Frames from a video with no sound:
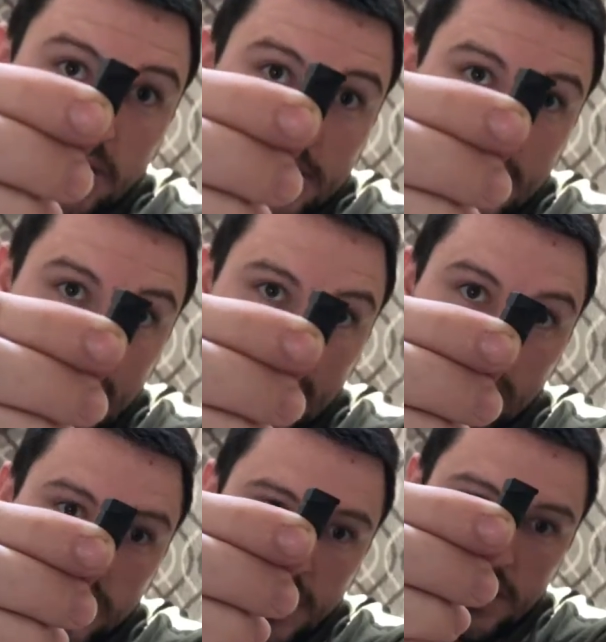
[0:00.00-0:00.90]
out to the
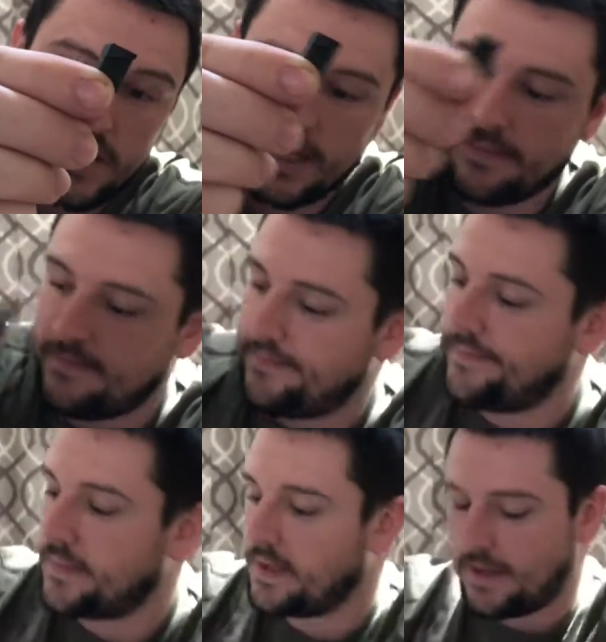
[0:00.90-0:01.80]
angle that you need.
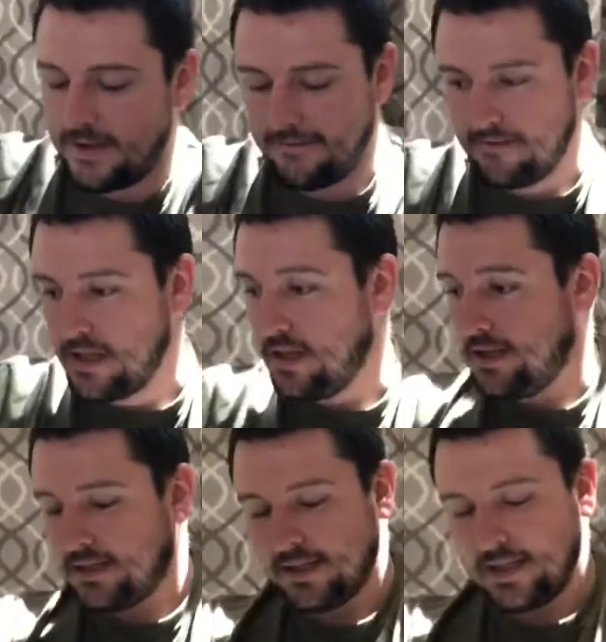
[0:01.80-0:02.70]
Okay,
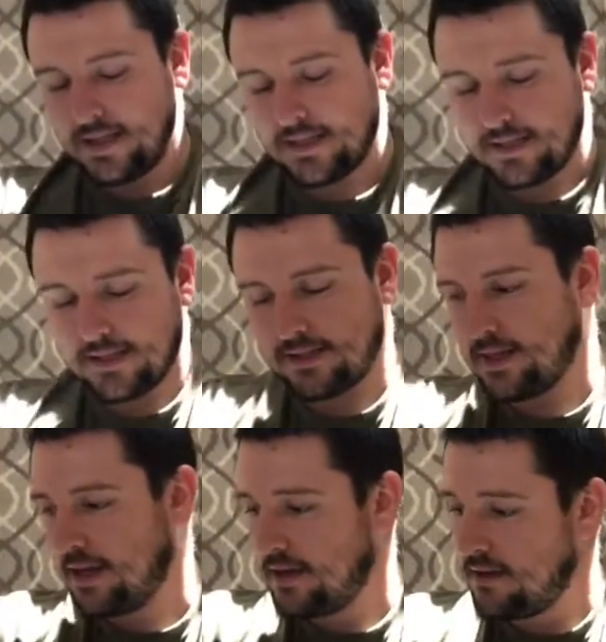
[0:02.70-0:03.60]
set that to the
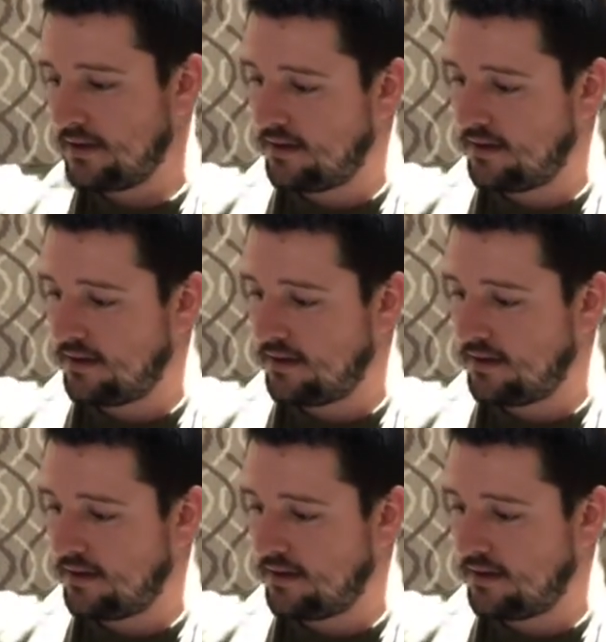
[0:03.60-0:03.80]
side.